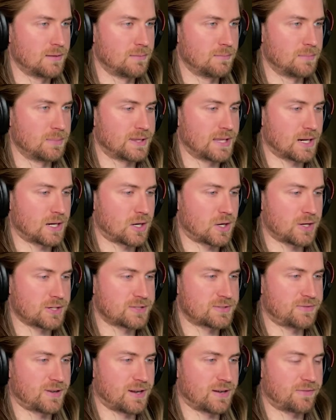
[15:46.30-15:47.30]
But that
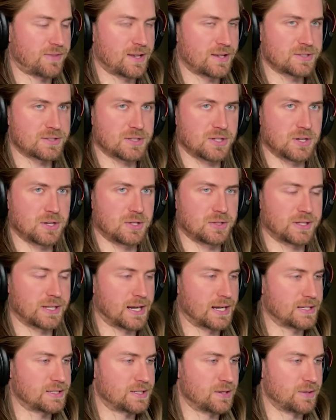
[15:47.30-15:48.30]
costs 5,000 gold that
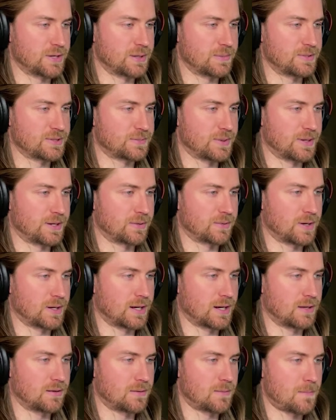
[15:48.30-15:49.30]
I don't need to be spending right
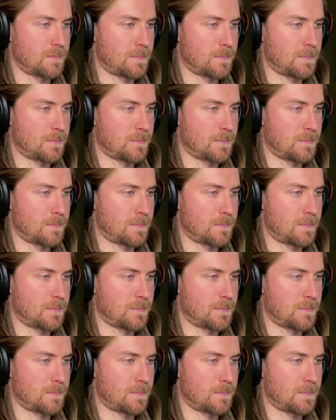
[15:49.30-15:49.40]
now.